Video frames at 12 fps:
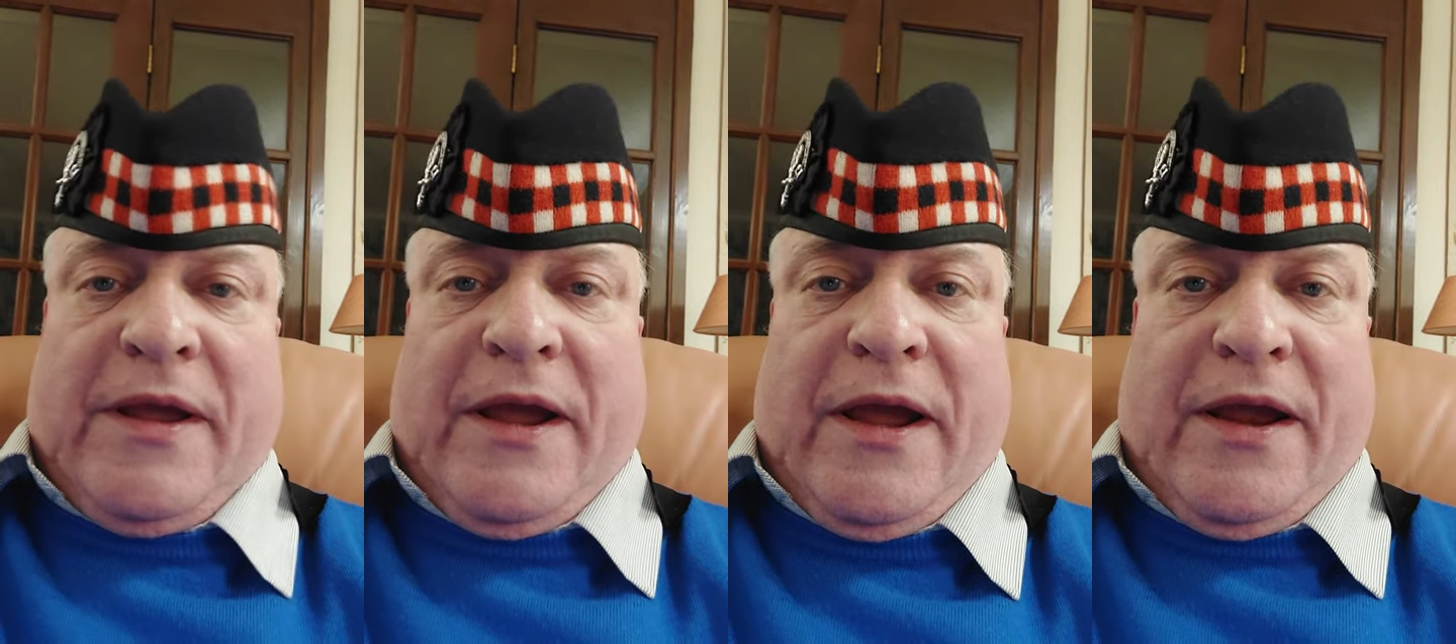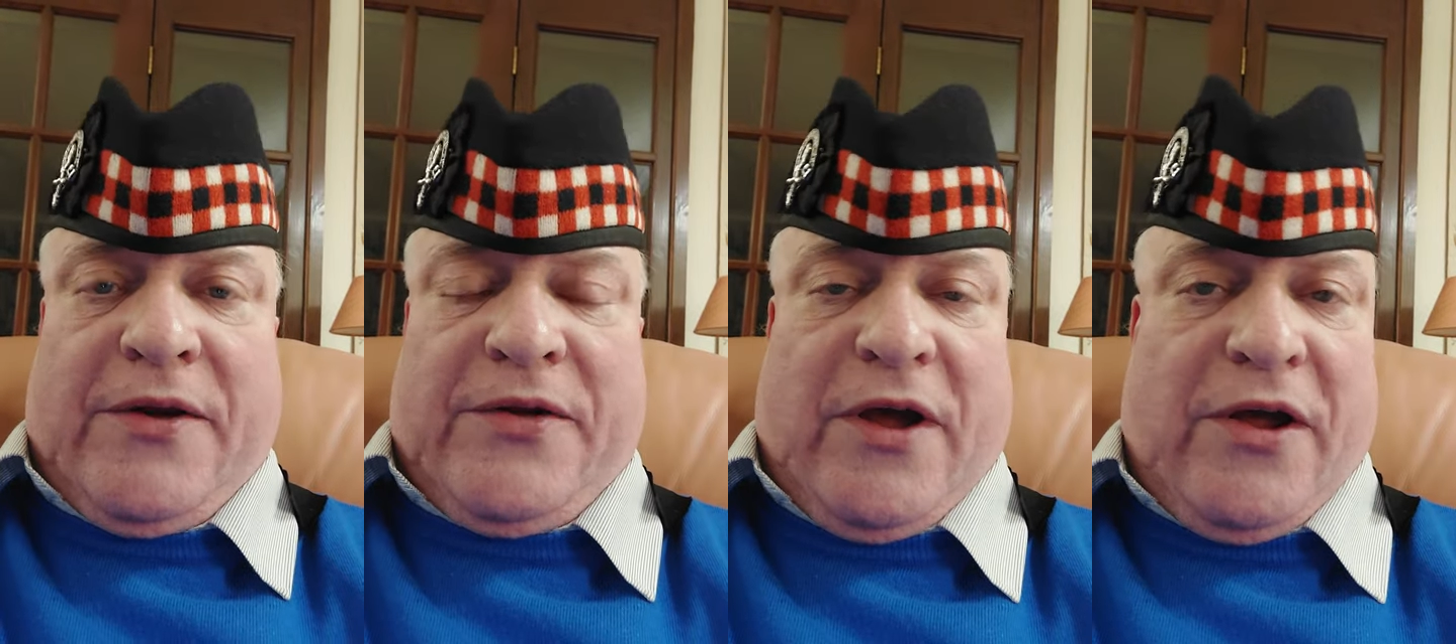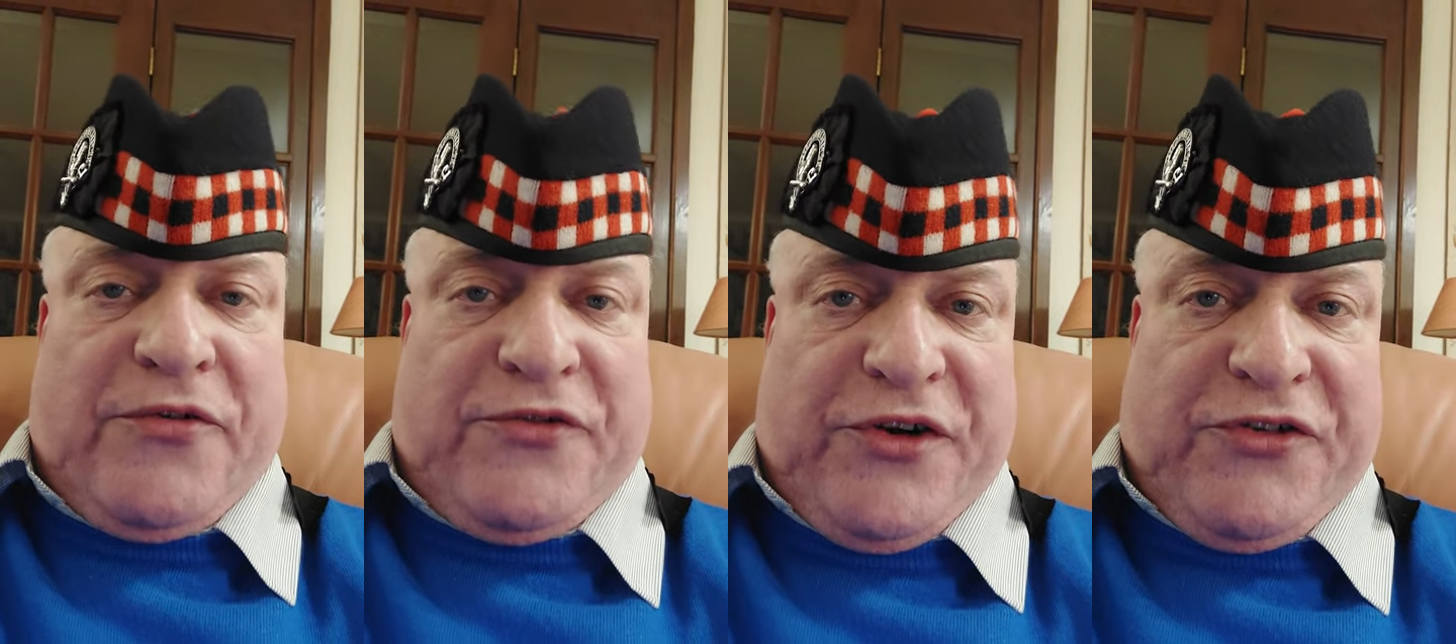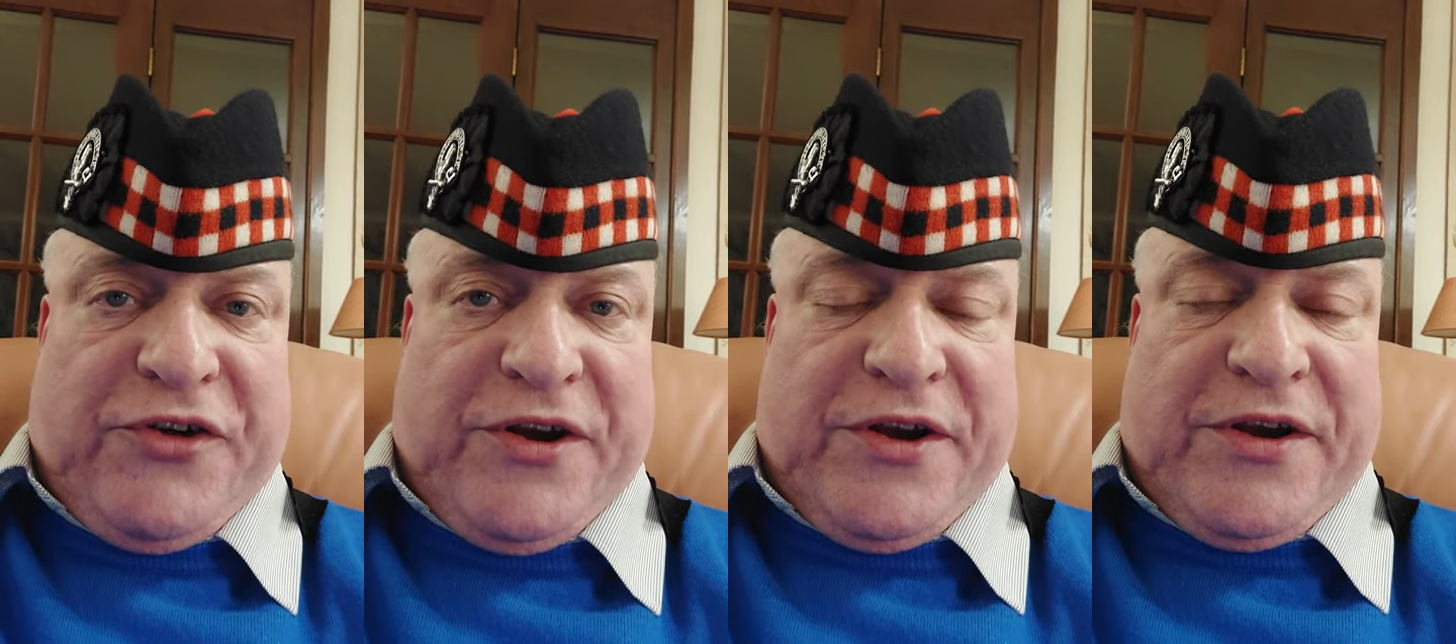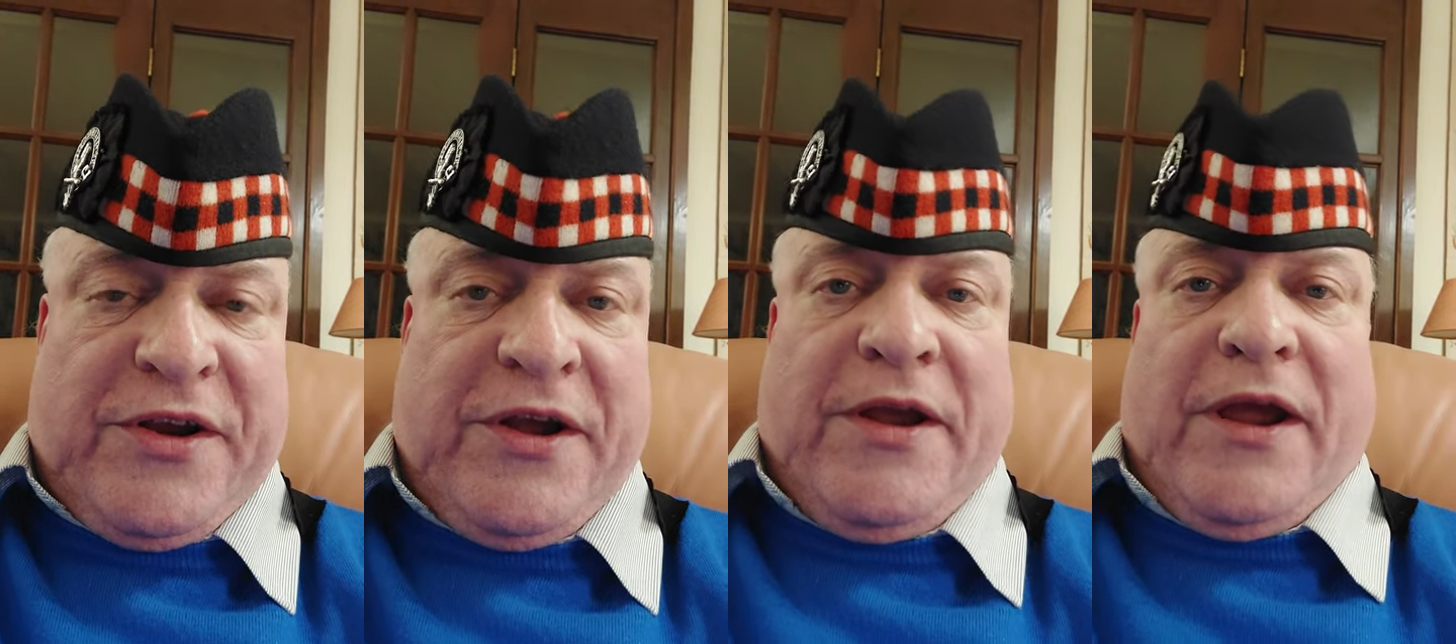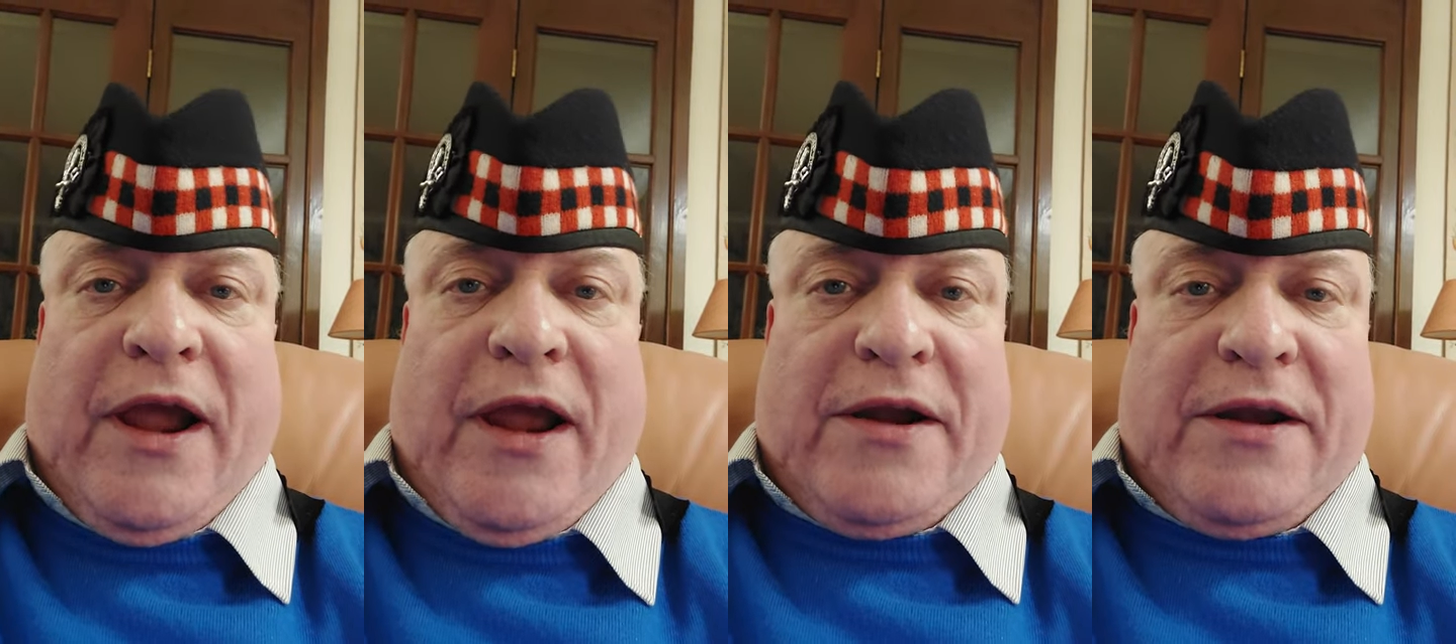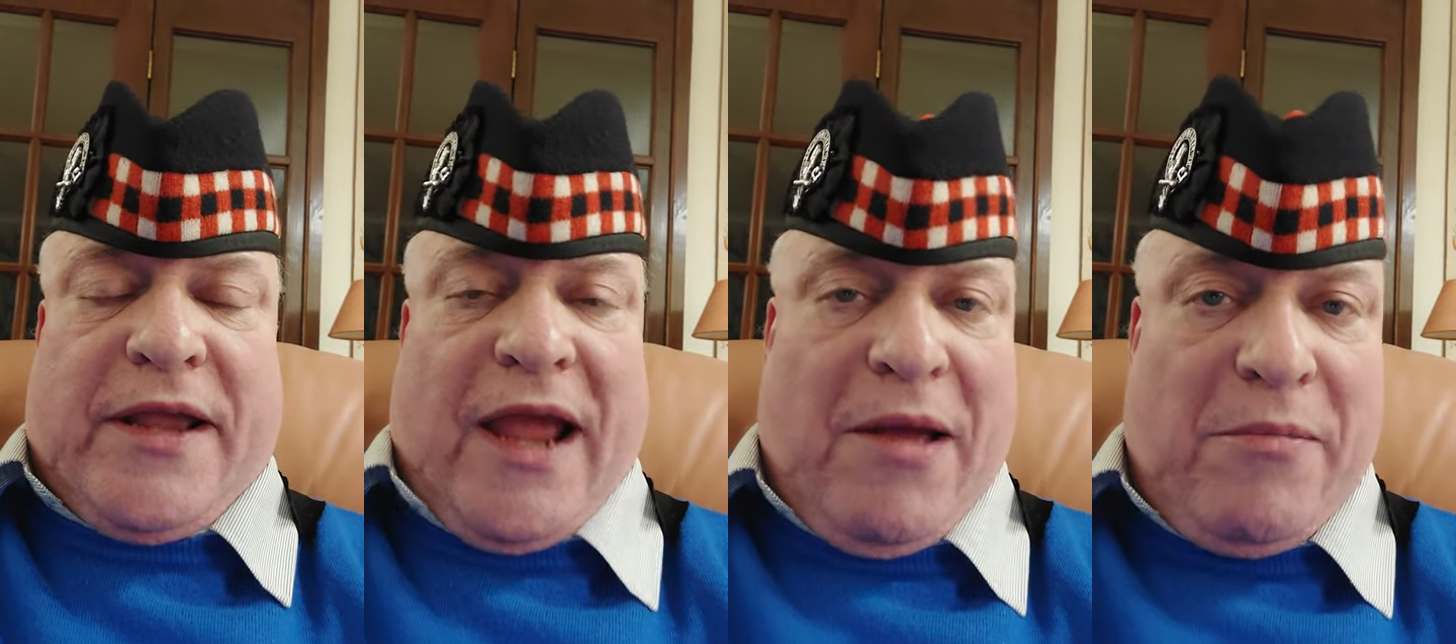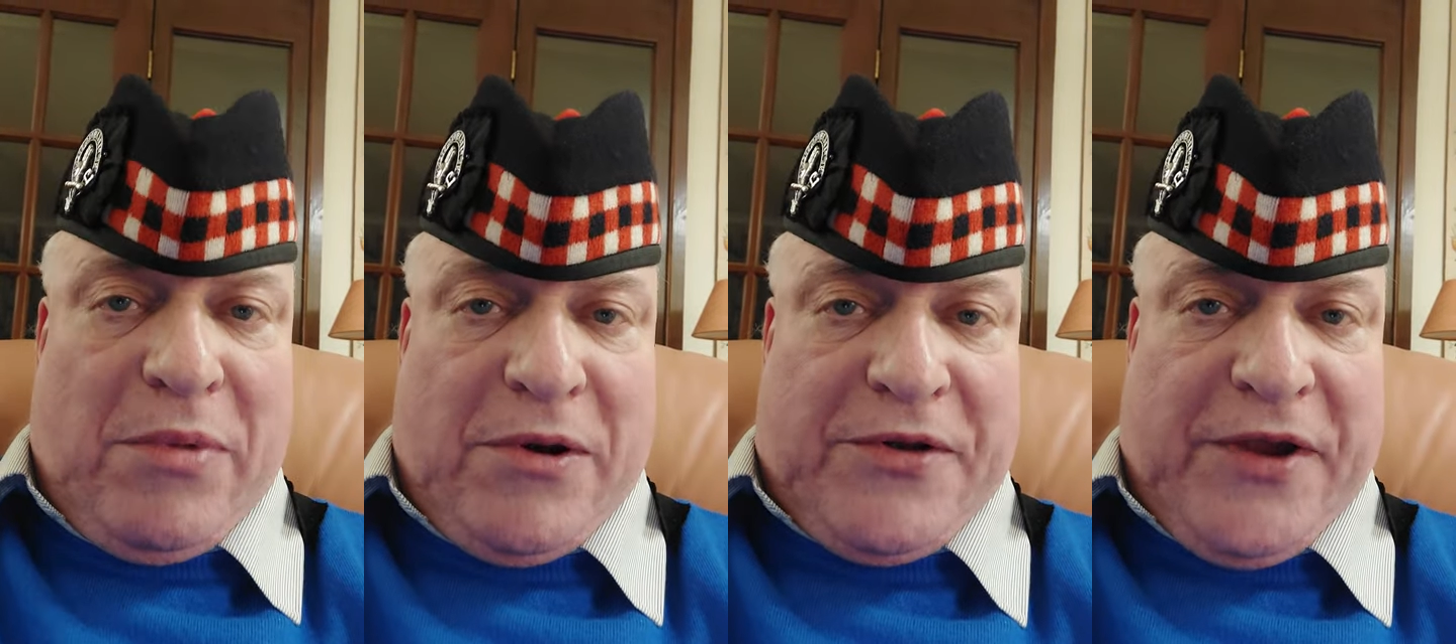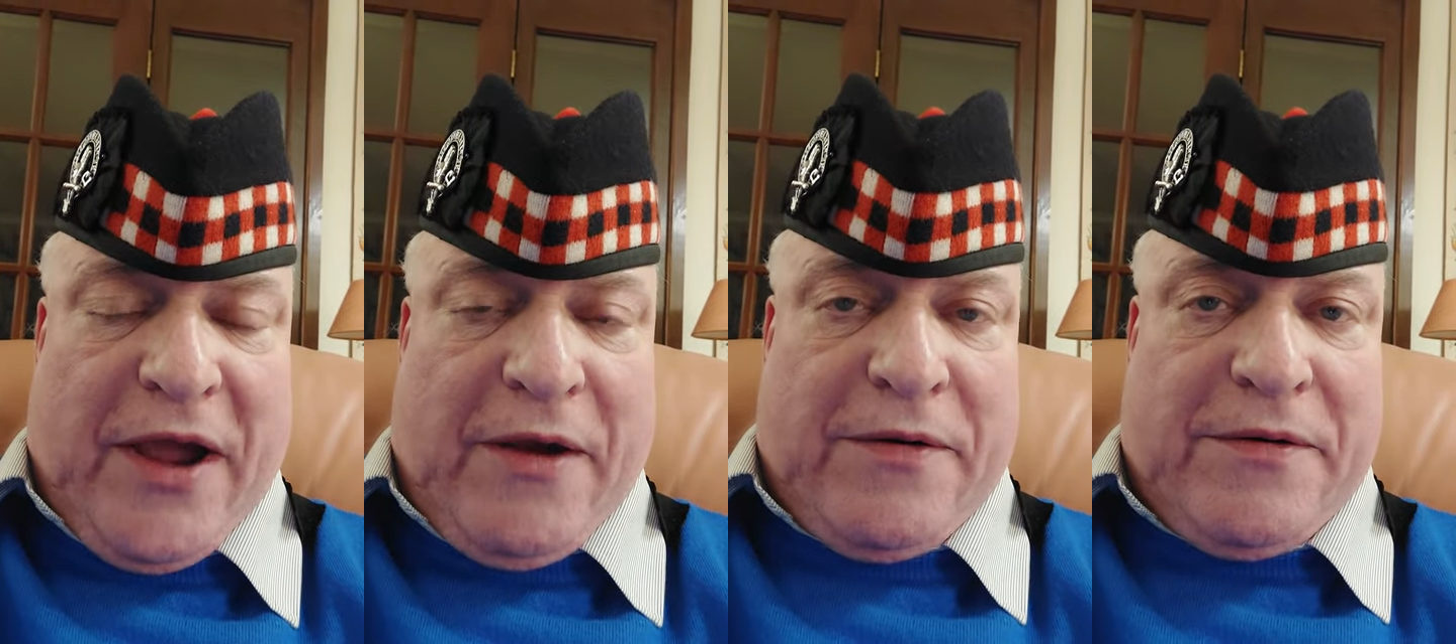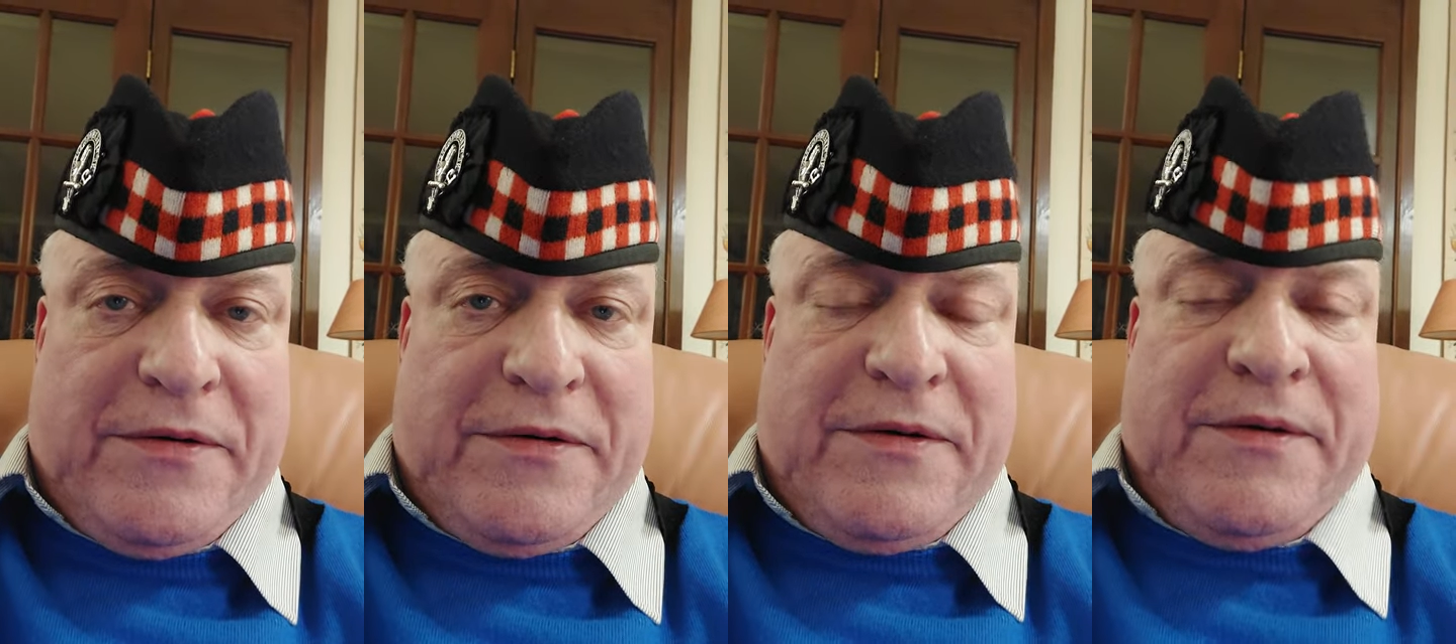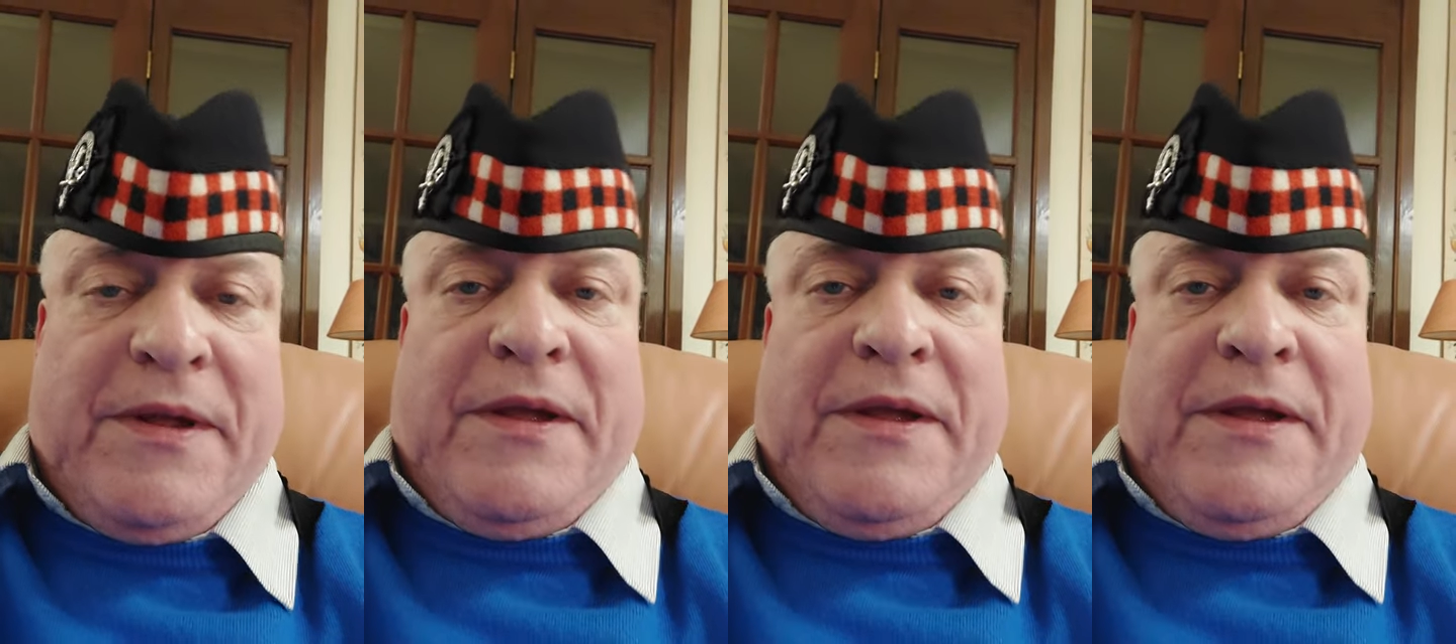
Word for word: and Ardrishaig and Campbeltown?